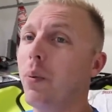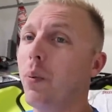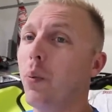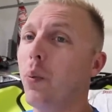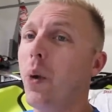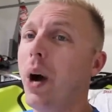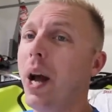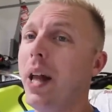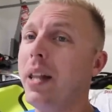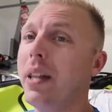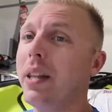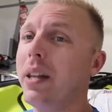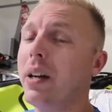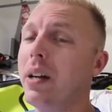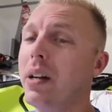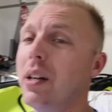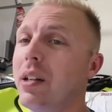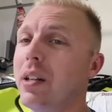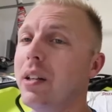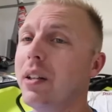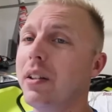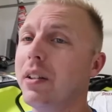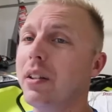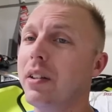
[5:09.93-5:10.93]
when
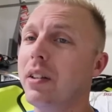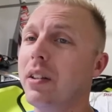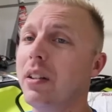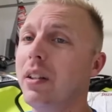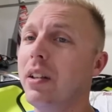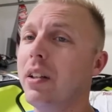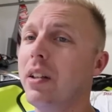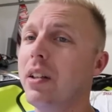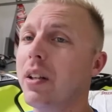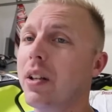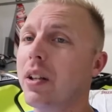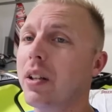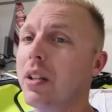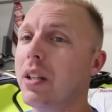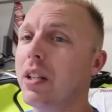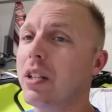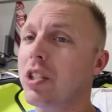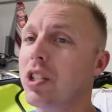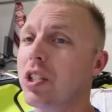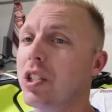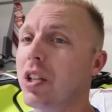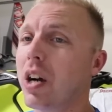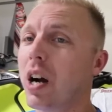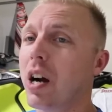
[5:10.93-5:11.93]

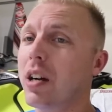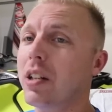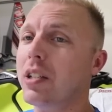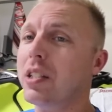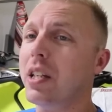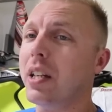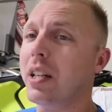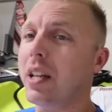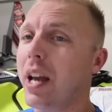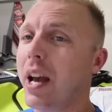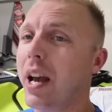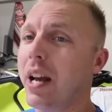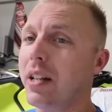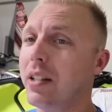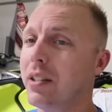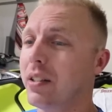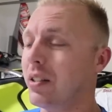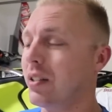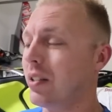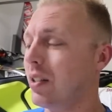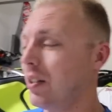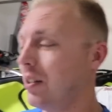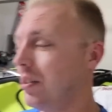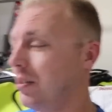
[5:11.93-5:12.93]
this starts and ends.